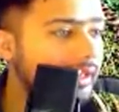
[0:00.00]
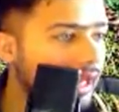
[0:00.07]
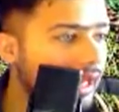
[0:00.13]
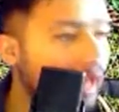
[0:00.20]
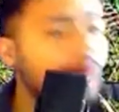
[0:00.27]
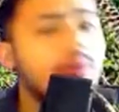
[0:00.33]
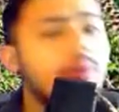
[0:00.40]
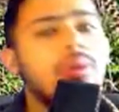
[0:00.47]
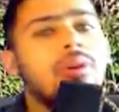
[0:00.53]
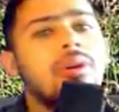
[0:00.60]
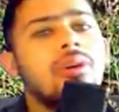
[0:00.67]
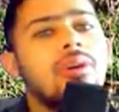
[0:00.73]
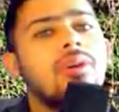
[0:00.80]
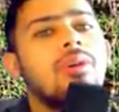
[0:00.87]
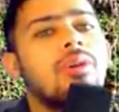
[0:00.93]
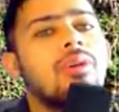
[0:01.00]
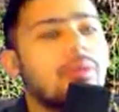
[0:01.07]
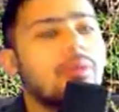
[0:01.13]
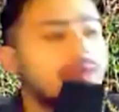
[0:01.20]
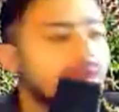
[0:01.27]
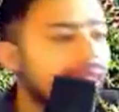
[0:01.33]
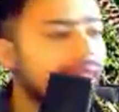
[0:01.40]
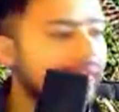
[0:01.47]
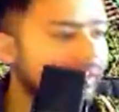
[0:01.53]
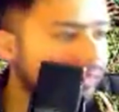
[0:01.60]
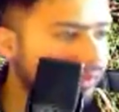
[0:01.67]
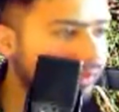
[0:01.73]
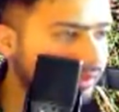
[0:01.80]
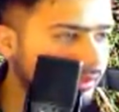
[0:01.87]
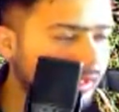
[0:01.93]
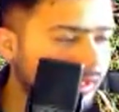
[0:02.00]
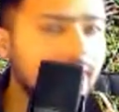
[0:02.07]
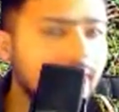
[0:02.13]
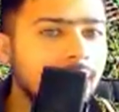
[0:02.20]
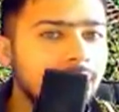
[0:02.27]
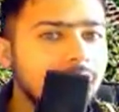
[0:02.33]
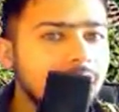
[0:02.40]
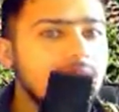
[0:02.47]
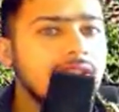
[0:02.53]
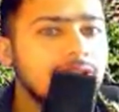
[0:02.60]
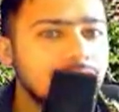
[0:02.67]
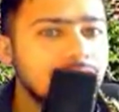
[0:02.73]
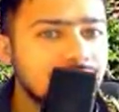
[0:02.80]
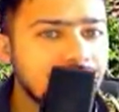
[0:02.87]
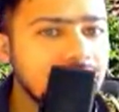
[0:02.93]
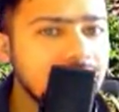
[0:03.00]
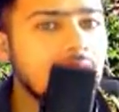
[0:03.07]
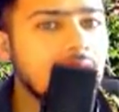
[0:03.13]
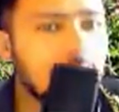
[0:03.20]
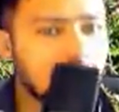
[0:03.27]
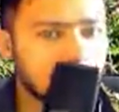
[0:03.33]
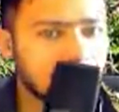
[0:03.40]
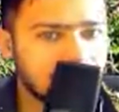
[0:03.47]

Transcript: now for the very first time cheetah